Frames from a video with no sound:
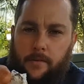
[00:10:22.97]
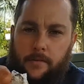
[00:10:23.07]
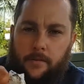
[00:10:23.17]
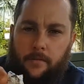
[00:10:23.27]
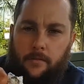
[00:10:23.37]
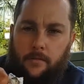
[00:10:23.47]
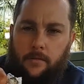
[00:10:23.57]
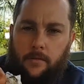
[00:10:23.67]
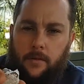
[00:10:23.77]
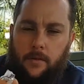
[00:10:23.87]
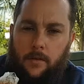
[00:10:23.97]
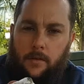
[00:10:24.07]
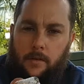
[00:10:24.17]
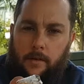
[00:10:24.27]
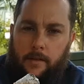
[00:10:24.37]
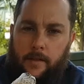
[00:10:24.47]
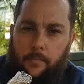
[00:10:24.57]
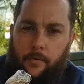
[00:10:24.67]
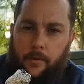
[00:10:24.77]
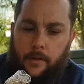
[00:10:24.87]
It's all in there
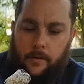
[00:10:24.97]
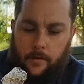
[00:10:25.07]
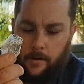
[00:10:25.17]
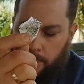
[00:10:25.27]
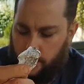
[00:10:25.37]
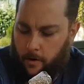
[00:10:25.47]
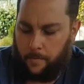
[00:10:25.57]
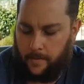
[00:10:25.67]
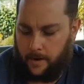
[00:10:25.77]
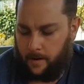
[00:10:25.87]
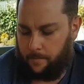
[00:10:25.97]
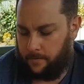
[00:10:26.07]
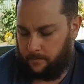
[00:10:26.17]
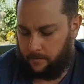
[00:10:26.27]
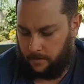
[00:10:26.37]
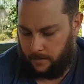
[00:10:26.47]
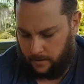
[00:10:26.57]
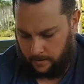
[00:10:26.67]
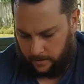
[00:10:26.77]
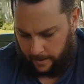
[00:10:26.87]
pretty good. I don't want to open that up and
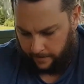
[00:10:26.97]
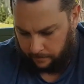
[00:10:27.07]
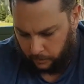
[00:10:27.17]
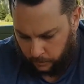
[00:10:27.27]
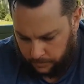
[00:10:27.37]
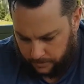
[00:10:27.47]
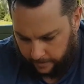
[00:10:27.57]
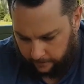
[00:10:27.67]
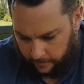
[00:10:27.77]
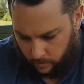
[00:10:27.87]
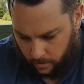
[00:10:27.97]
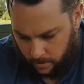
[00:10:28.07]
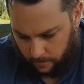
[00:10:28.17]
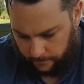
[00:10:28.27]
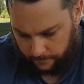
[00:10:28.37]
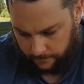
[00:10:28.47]
have them loose everywhere.